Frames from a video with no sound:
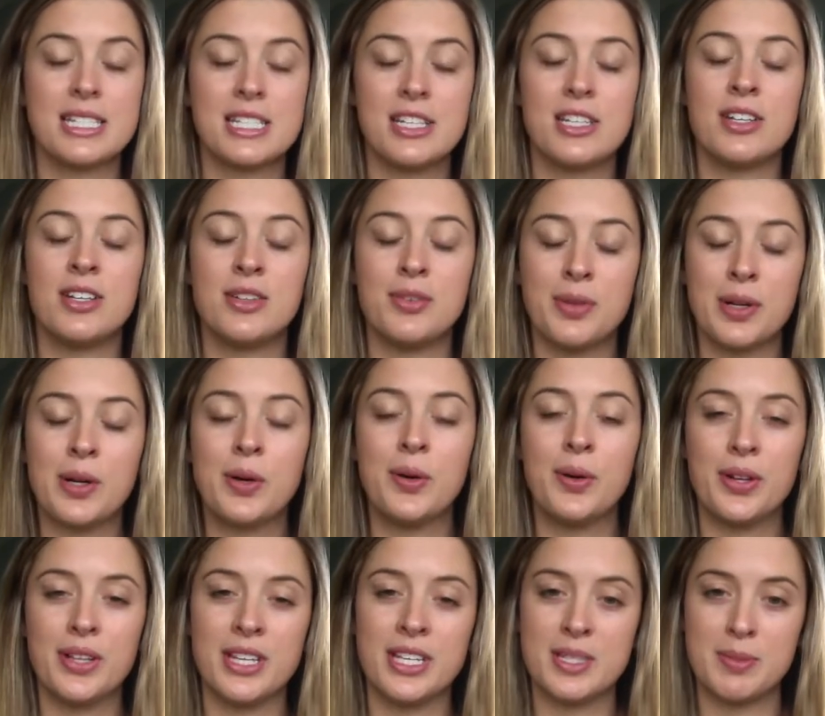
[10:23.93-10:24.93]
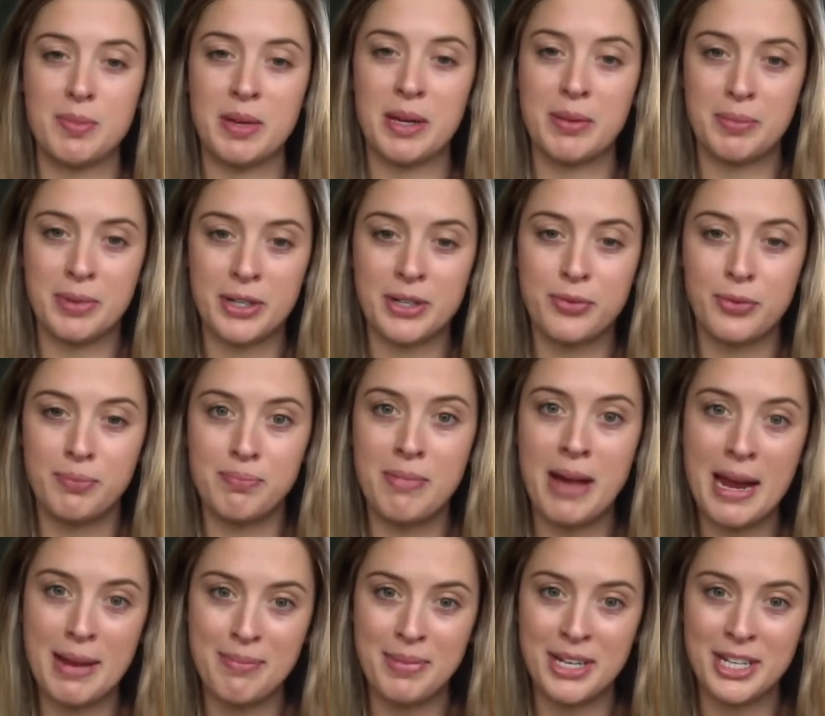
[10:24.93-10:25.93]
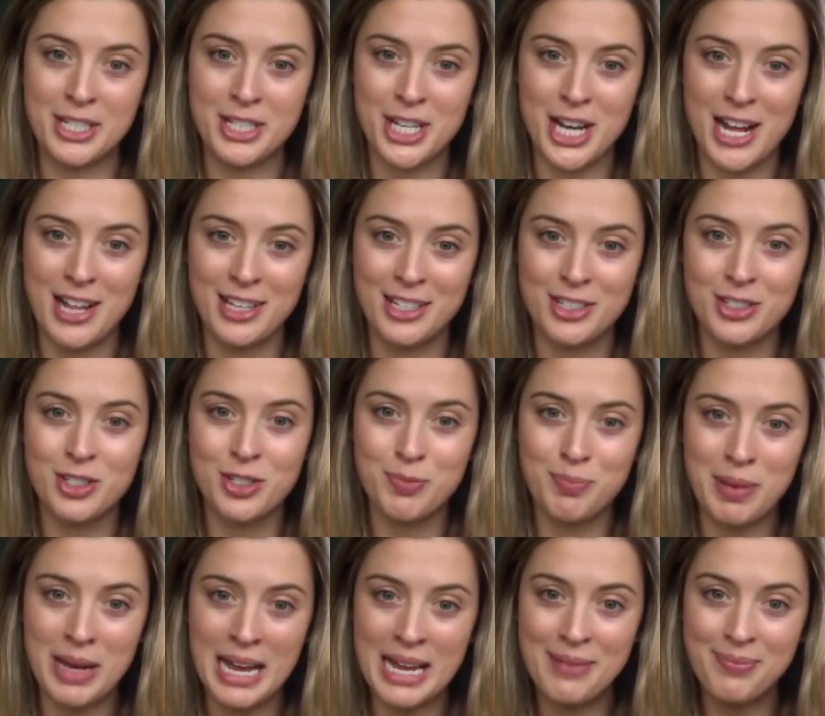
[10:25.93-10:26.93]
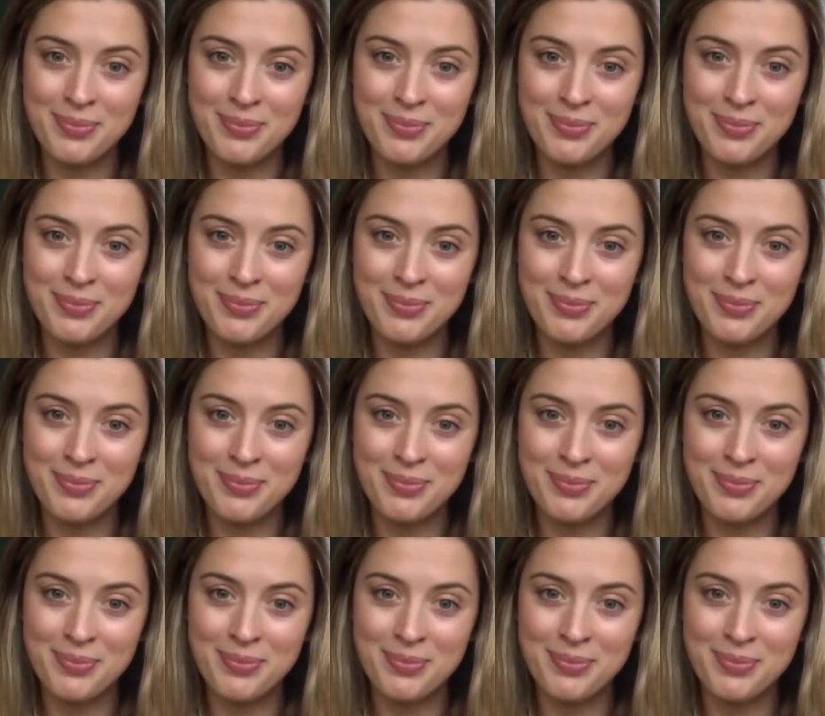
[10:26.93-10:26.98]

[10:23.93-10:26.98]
to record this big book might be a challenge. But